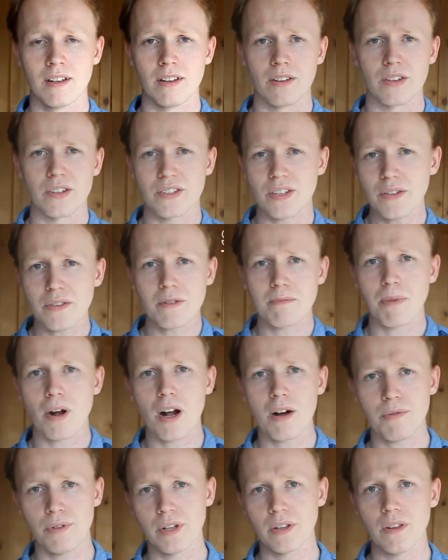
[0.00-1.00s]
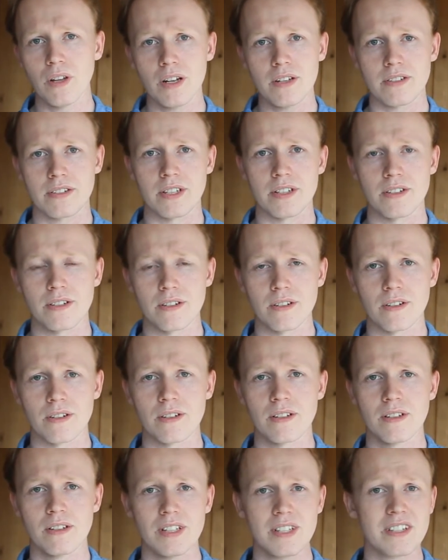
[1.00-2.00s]
The Southern Poverty Law Center
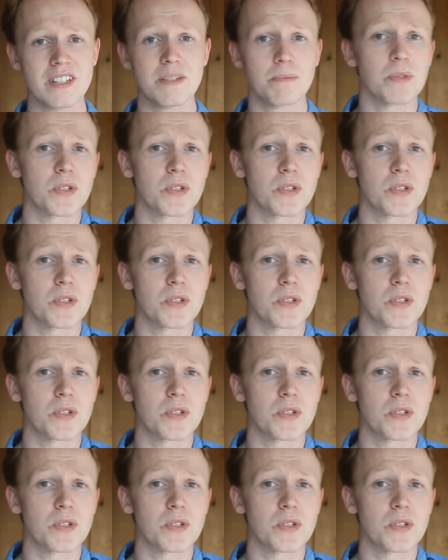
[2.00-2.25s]
lists him